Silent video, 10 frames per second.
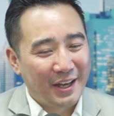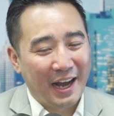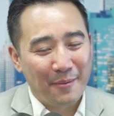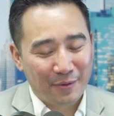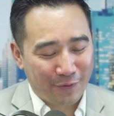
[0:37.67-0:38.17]

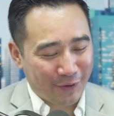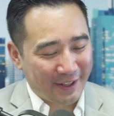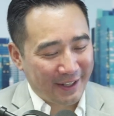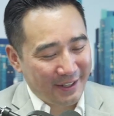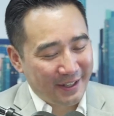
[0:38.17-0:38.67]
But before we
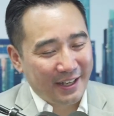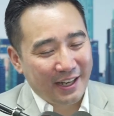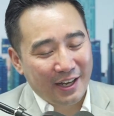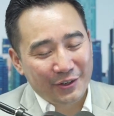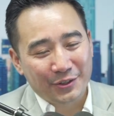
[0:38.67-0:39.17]
begin,
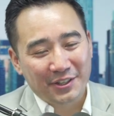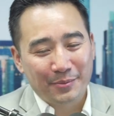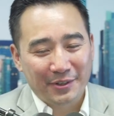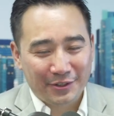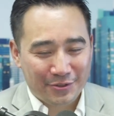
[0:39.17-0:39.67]

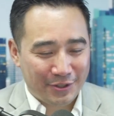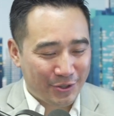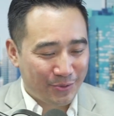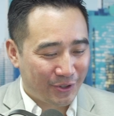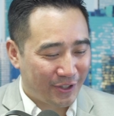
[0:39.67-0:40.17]
keeping in
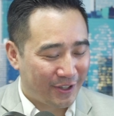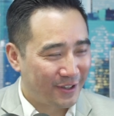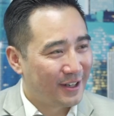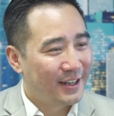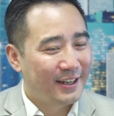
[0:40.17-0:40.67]
tradition with
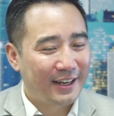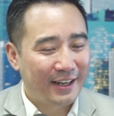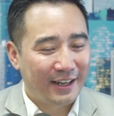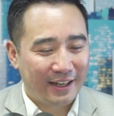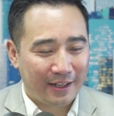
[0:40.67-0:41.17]
our
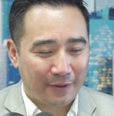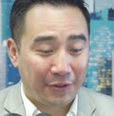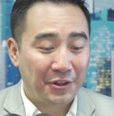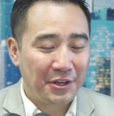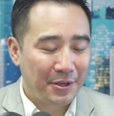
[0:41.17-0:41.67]

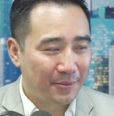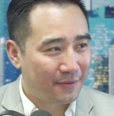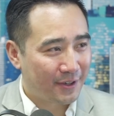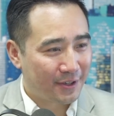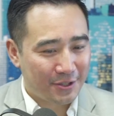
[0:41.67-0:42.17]
theme
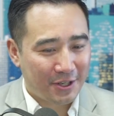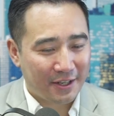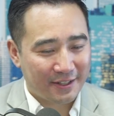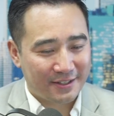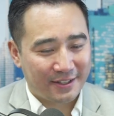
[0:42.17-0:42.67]
of our
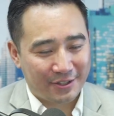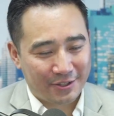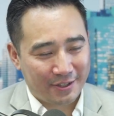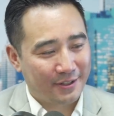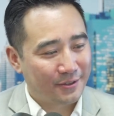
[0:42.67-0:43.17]
talk is to
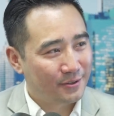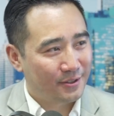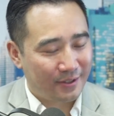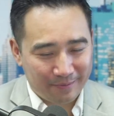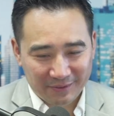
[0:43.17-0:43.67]

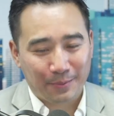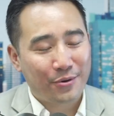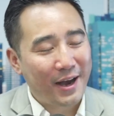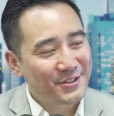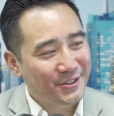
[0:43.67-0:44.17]

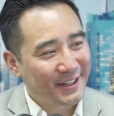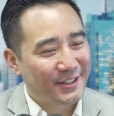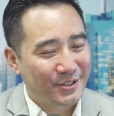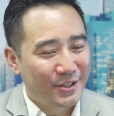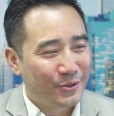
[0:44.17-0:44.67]
surprise our
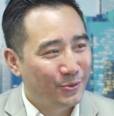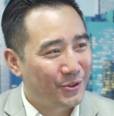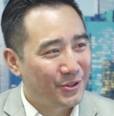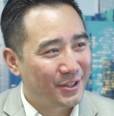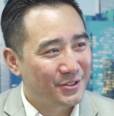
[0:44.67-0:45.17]
guests
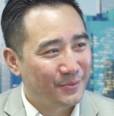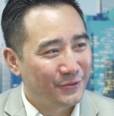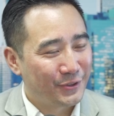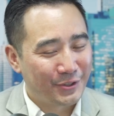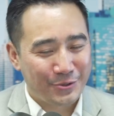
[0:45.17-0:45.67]
with some
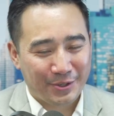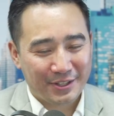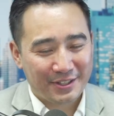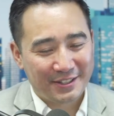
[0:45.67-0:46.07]
food and drinks.